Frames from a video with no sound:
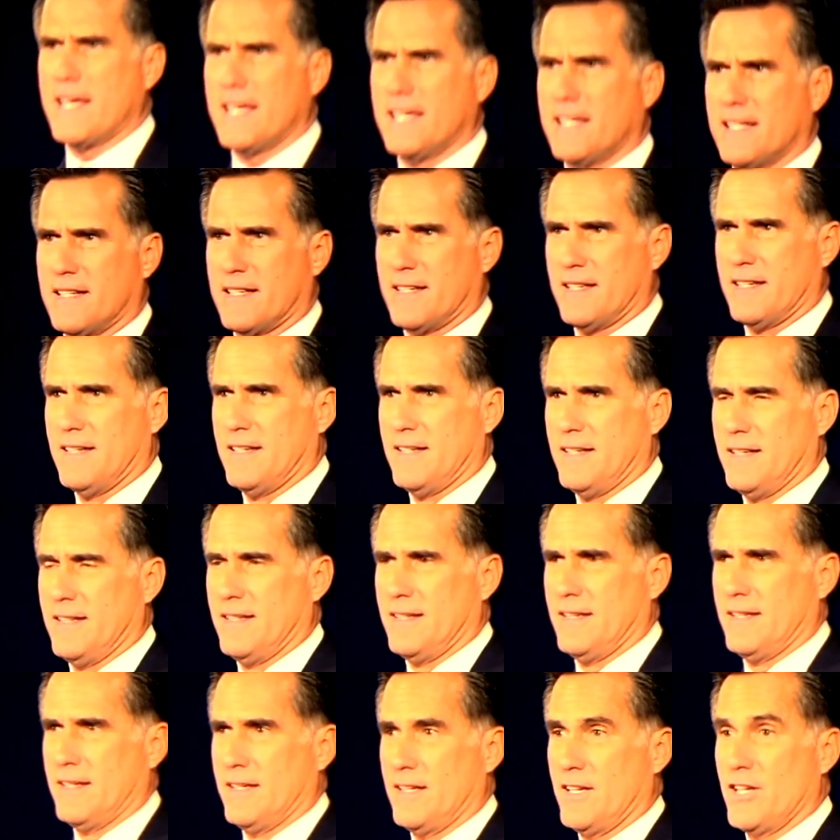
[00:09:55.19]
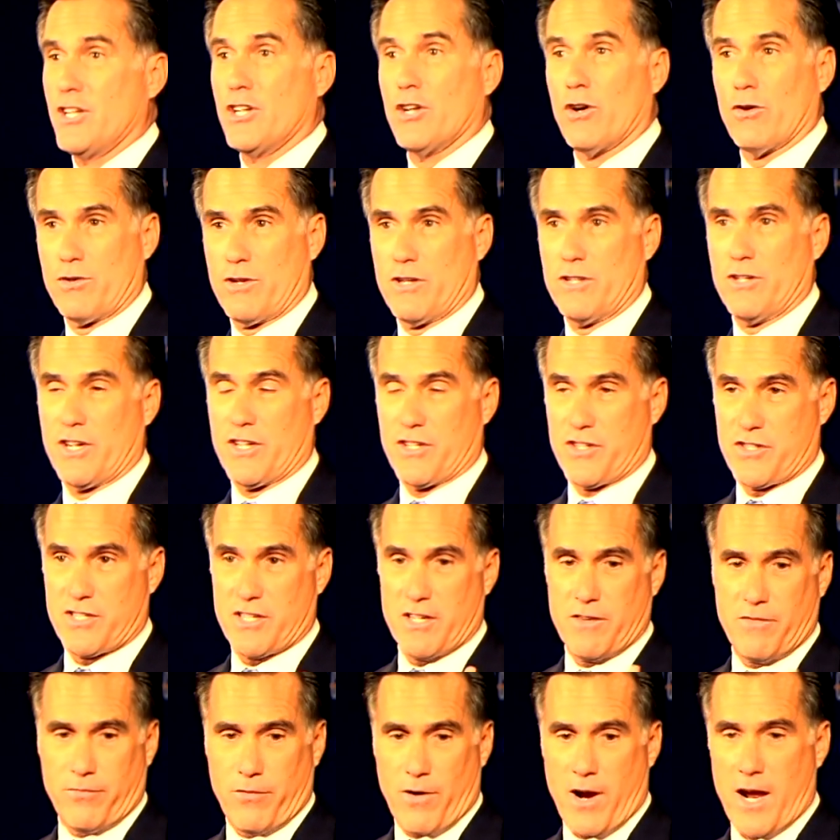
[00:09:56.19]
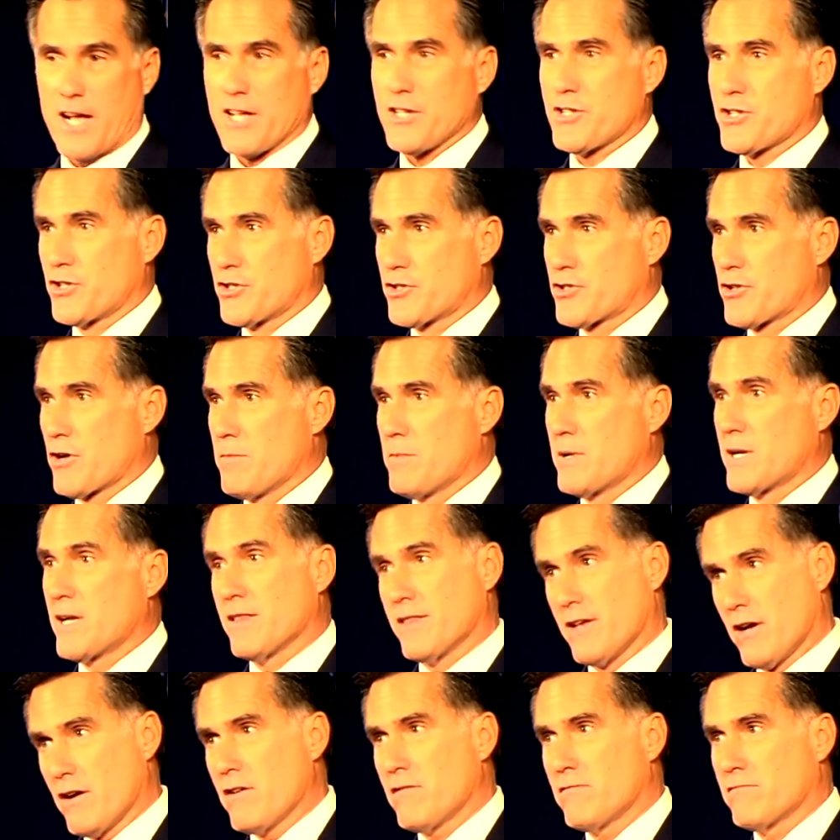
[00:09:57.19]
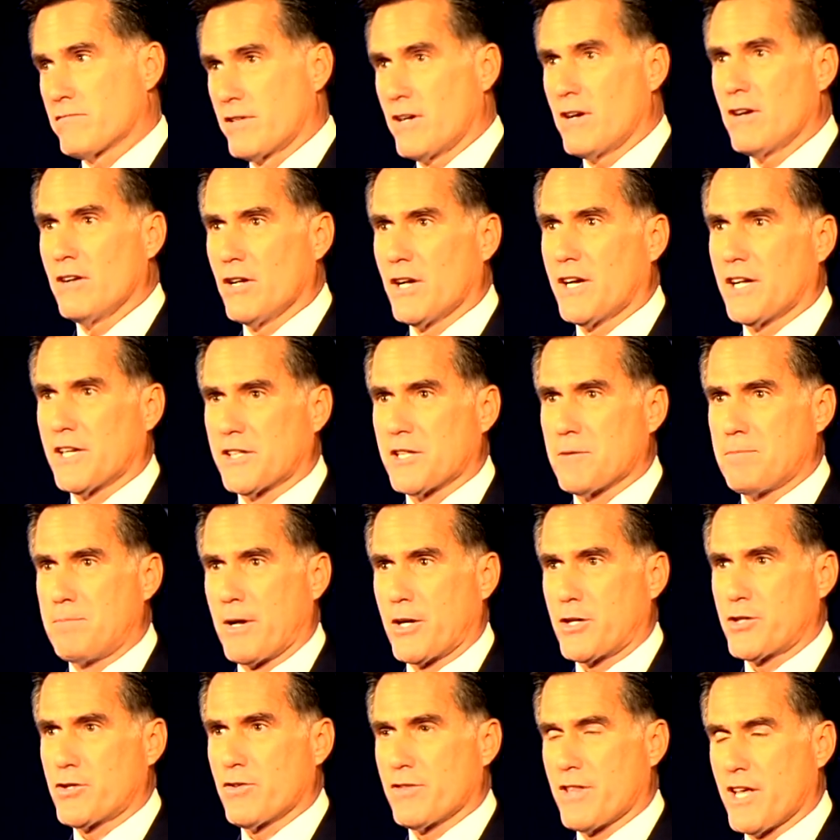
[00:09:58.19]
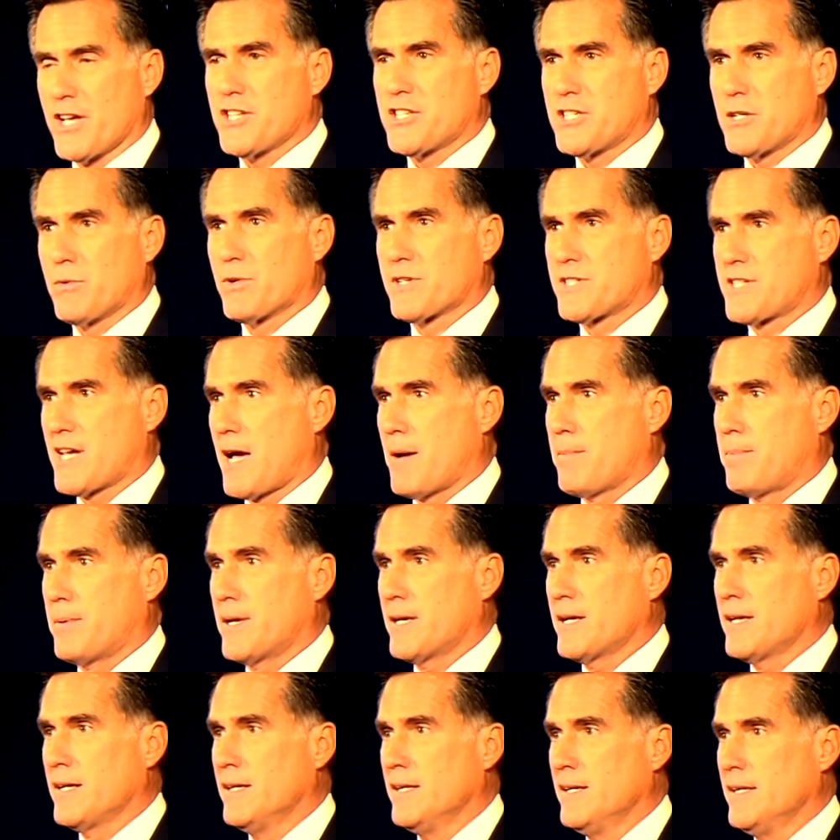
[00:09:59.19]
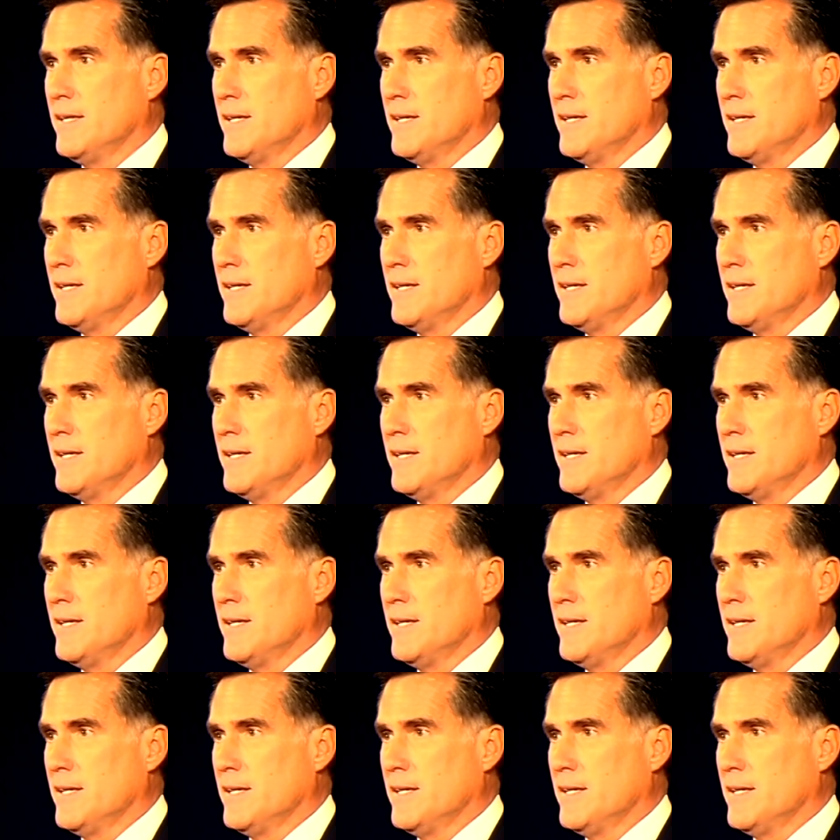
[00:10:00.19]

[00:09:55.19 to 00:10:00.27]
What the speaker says: in. You know, you can see France and Germany. They're looking at the picture. They see what's happening.